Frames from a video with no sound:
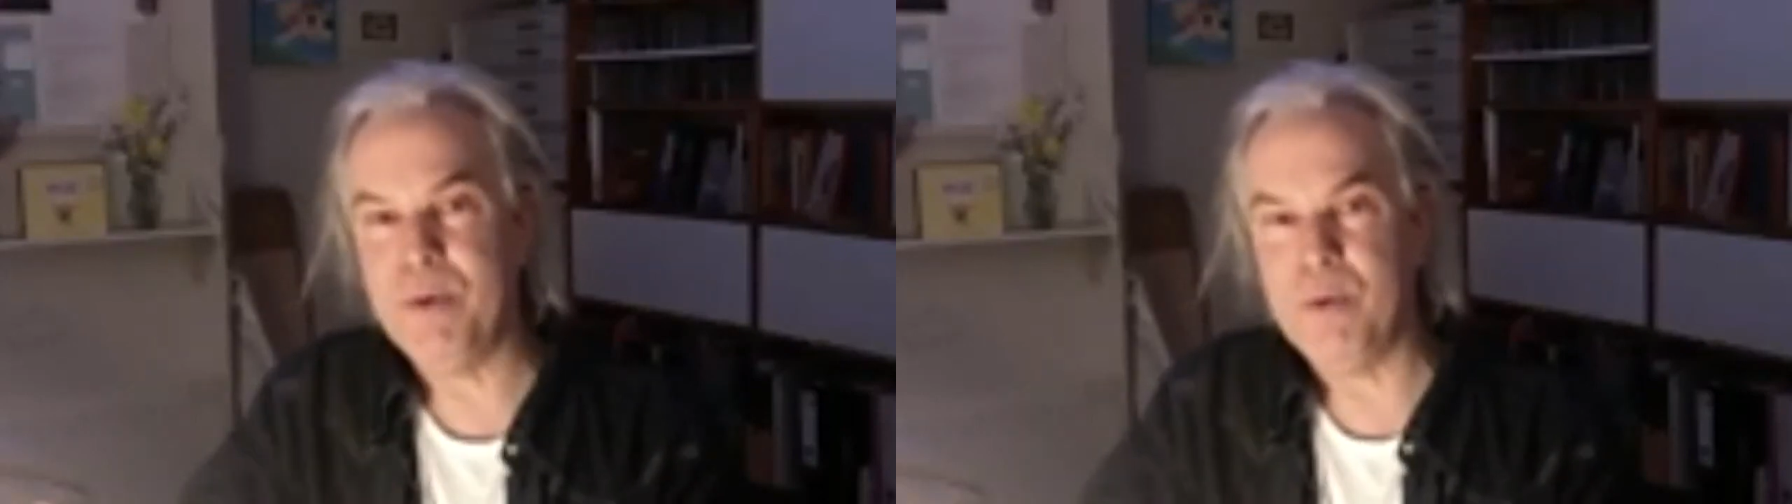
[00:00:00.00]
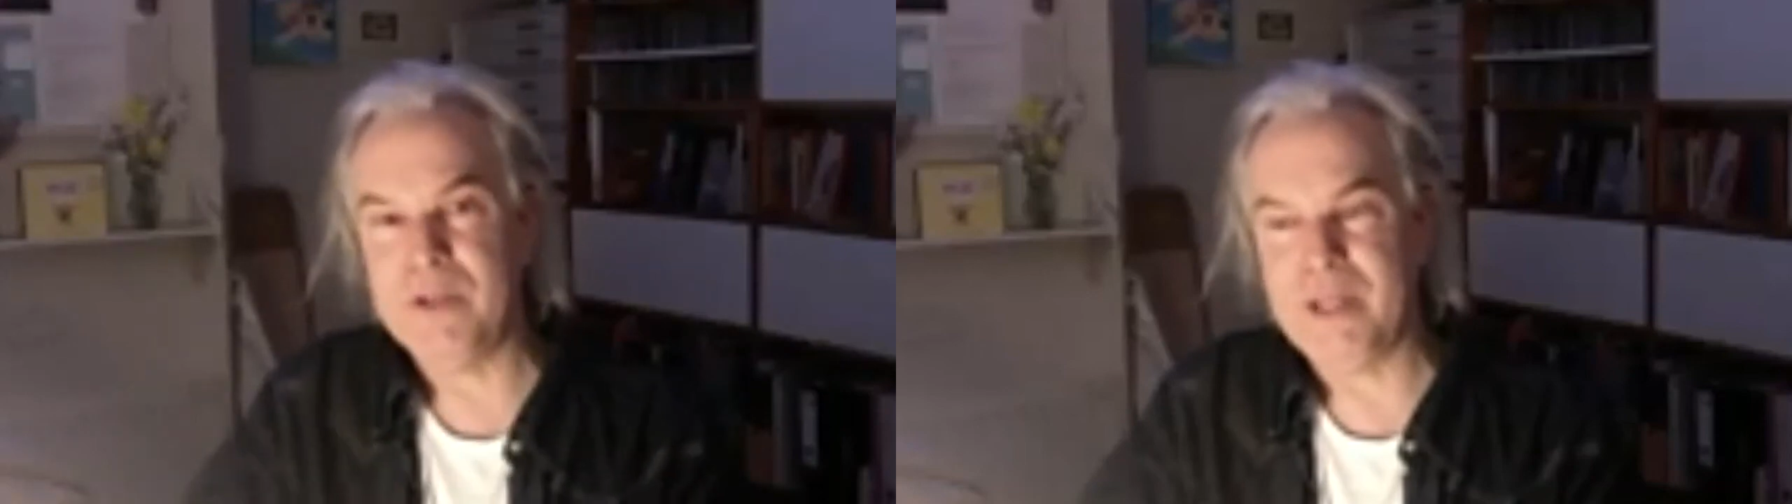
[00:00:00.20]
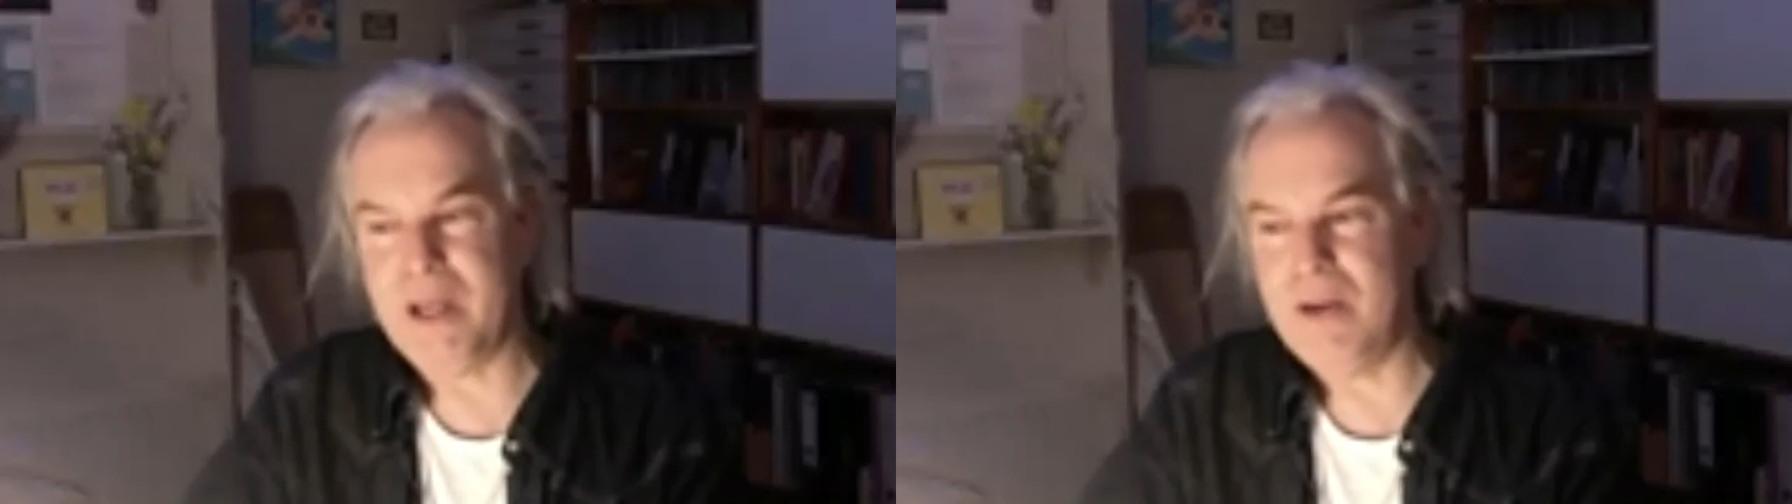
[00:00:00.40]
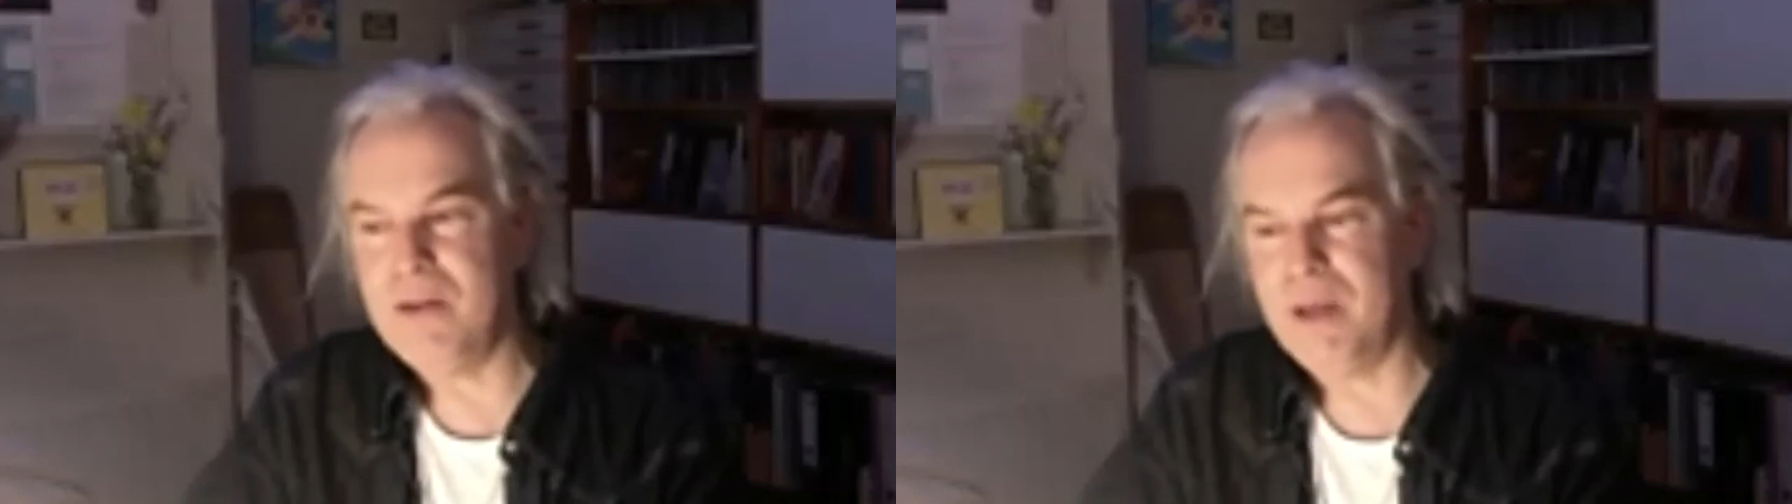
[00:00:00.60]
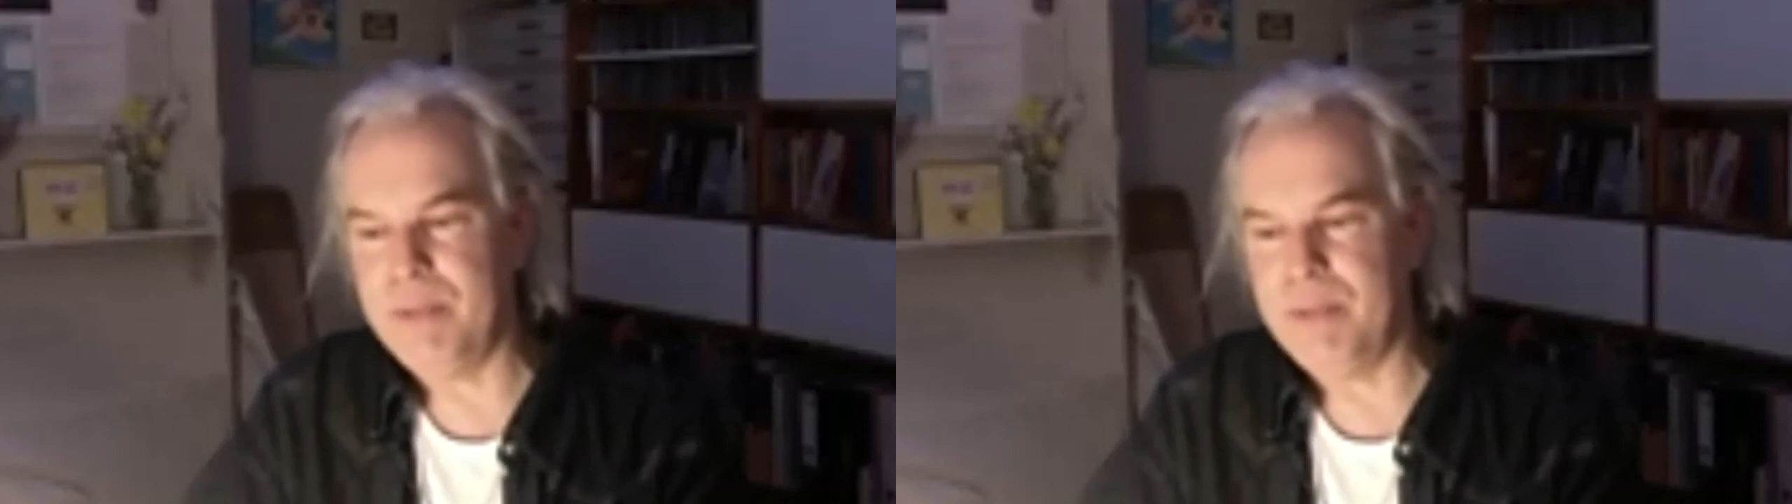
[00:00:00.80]
go there
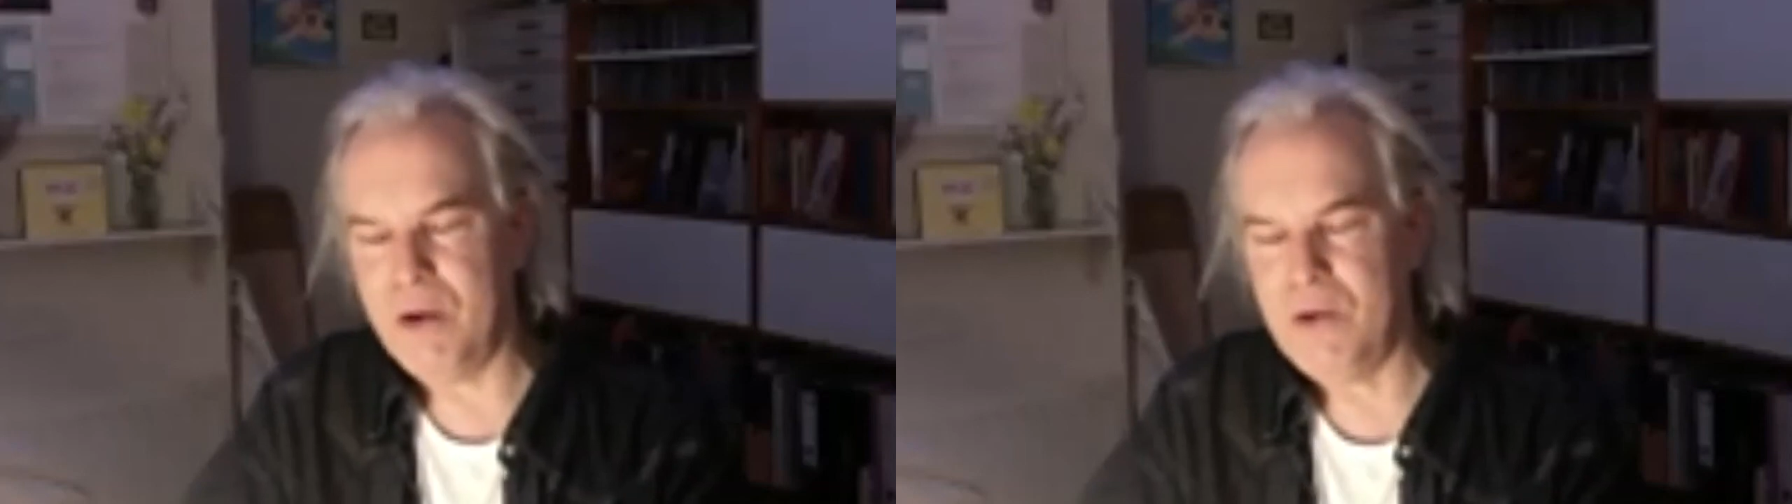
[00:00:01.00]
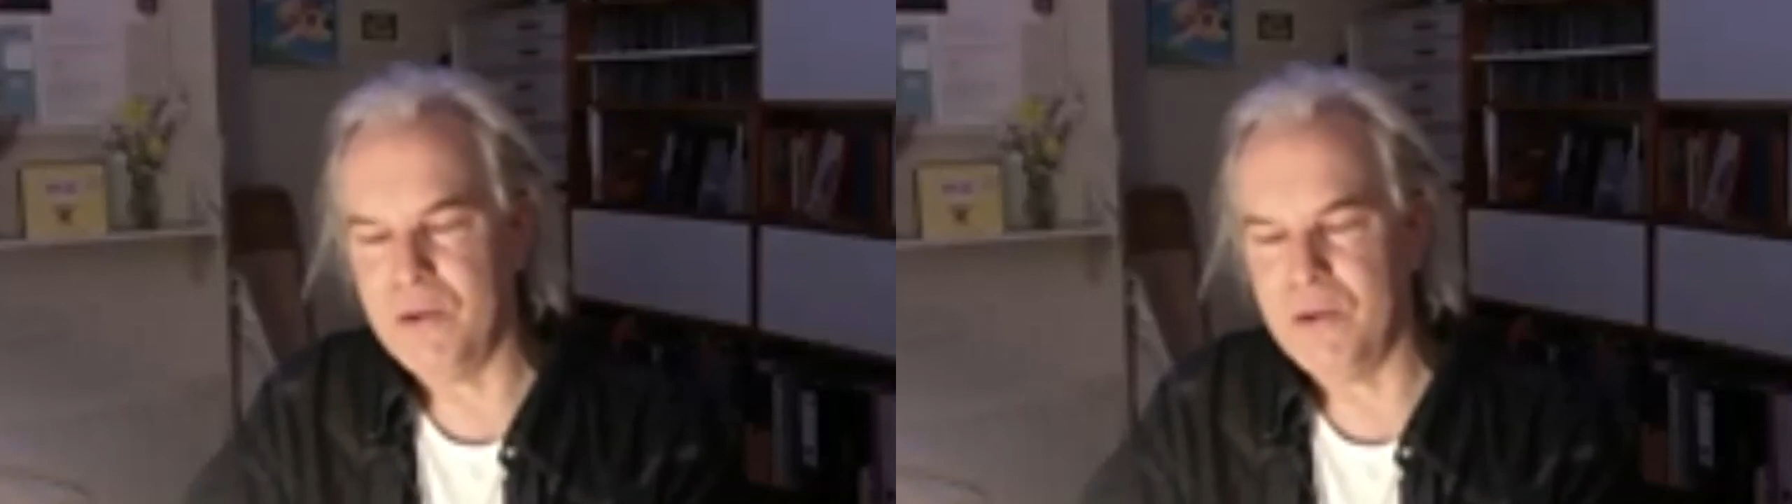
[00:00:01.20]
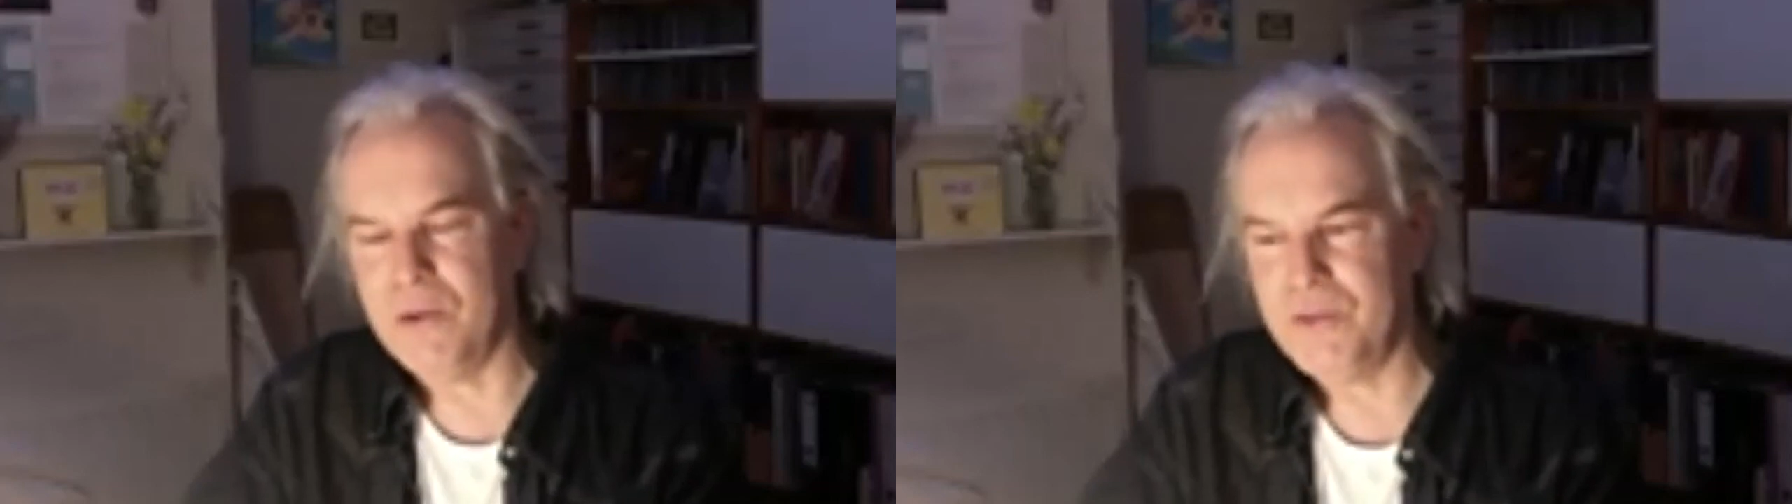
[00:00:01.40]
because